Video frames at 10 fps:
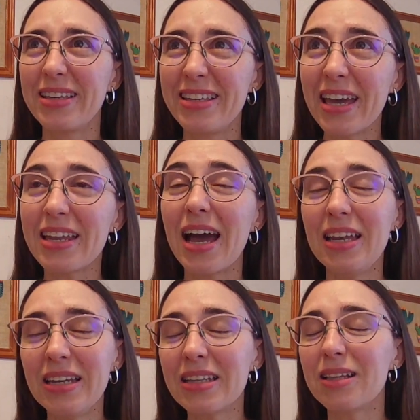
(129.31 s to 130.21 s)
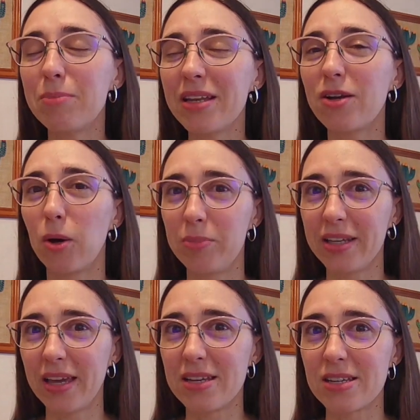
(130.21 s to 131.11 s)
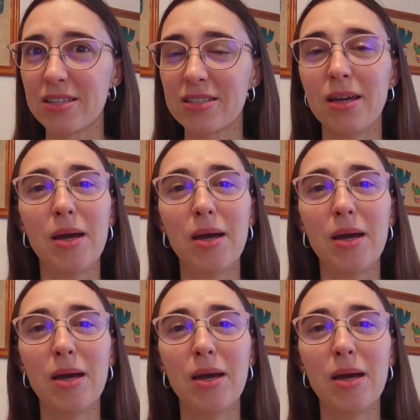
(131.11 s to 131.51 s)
get a little bit complicated,